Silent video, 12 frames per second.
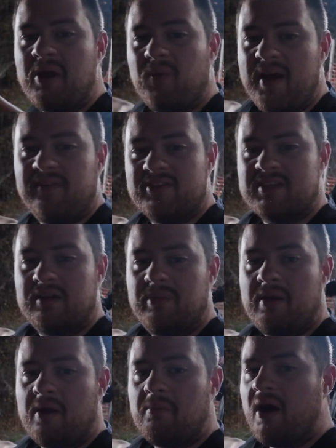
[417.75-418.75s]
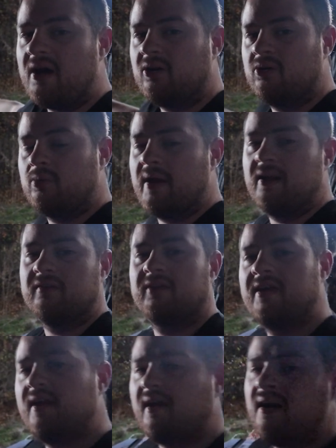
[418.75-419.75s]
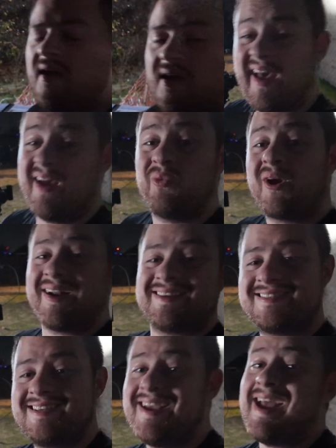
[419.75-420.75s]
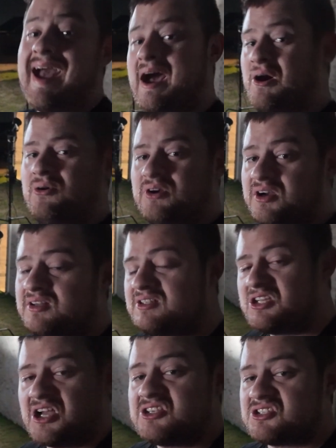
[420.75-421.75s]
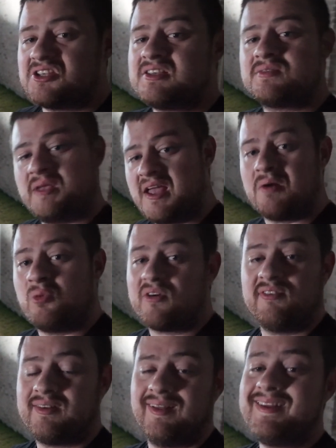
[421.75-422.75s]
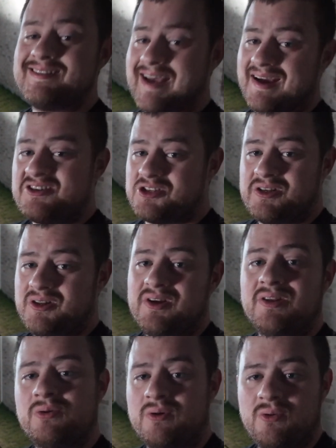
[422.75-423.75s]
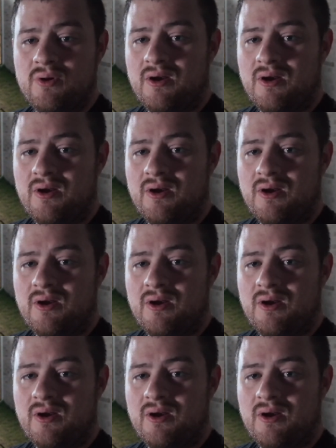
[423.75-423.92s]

my wife, is gonna be our model right over here, and we're gonna see how good does this anamorphic lens actually look in the real